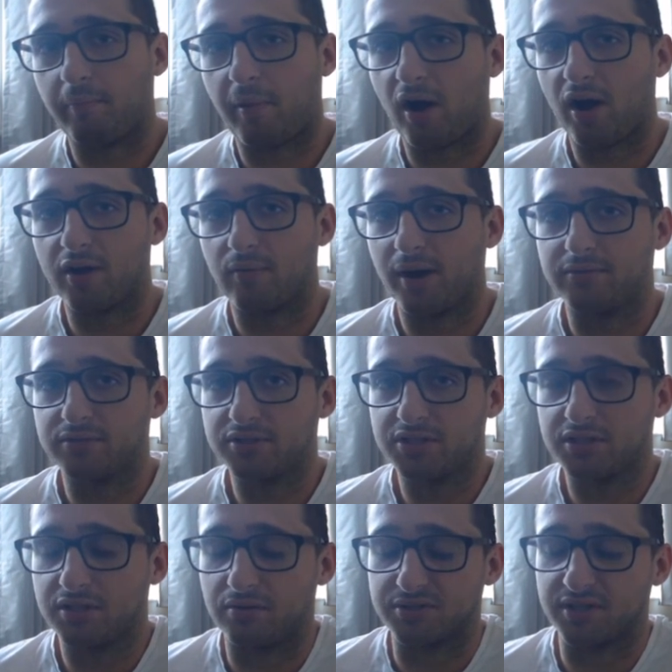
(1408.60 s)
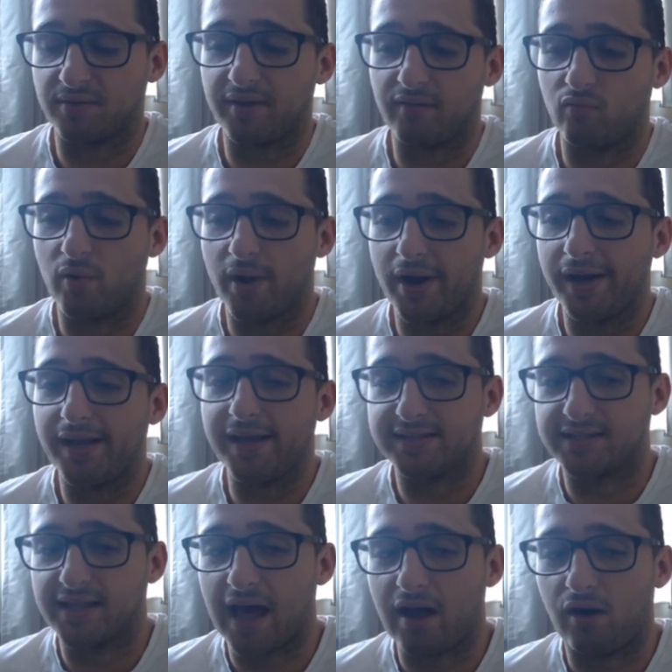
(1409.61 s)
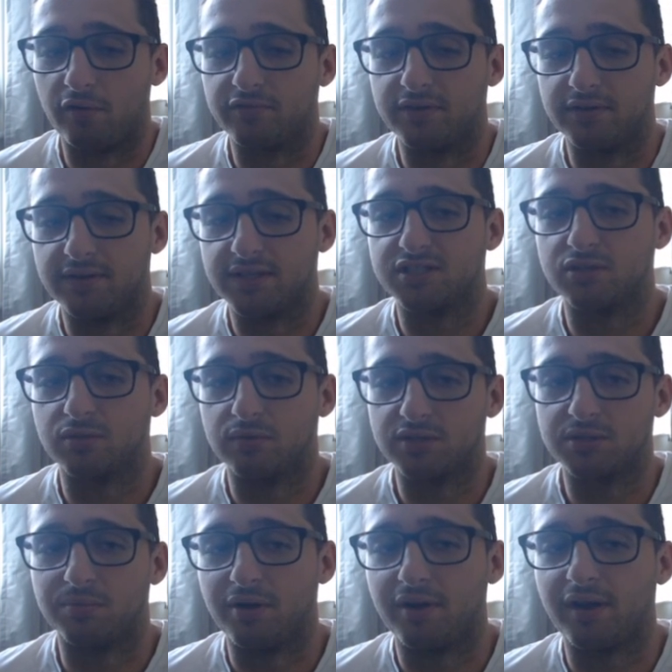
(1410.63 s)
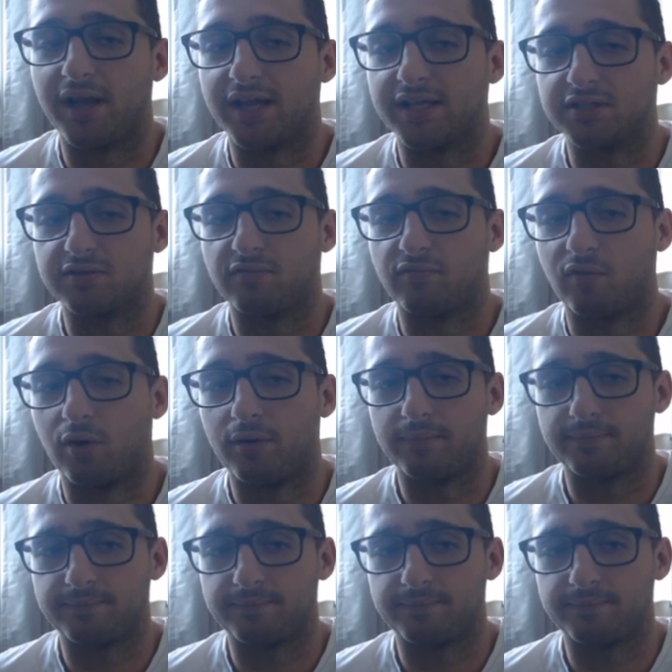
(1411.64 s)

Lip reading: buy rounds or something really is that often this sort of smoke gets thrown.